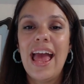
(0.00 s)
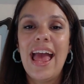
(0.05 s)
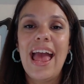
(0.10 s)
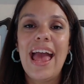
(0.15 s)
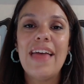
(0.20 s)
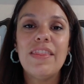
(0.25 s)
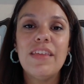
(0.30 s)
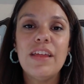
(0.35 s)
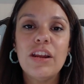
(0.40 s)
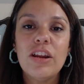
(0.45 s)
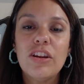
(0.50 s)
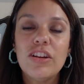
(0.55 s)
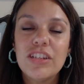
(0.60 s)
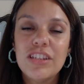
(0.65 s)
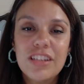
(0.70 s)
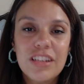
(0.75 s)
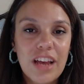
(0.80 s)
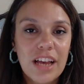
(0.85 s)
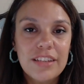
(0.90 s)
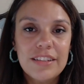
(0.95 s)
and then
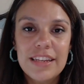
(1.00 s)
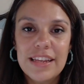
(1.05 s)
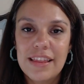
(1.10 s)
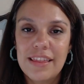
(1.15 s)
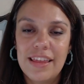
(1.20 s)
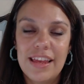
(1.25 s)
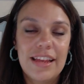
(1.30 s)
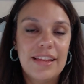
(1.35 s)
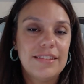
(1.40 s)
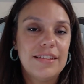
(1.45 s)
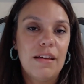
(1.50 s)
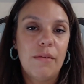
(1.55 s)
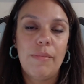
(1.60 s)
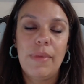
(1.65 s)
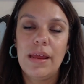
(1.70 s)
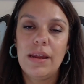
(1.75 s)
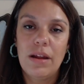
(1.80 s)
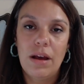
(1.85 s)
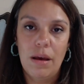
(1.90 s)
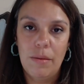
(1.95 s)
discussing things that
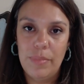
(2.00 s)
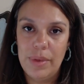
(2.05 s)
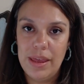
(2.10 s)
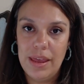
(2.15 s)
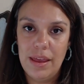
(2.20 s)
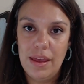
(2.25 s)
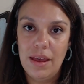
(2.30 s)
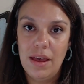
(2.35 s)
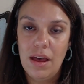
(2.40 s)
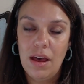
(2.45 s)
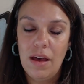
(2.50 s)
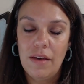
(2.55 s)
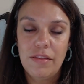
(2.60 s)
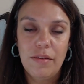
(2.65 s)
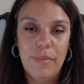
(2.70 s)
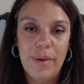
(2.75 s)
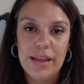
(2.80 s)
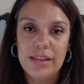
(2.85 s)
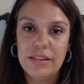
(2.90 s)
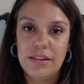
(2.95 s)
may not be the
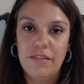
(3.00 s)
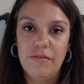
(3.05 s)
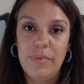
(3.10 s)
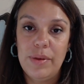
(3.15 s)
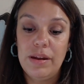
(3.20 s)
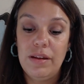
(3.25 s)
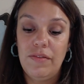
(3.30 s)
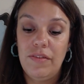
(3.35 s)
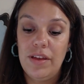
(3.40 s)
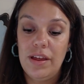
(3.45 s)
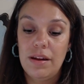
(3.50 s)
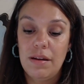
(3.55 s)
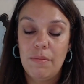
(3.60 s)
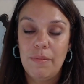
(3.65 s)
best of benefit,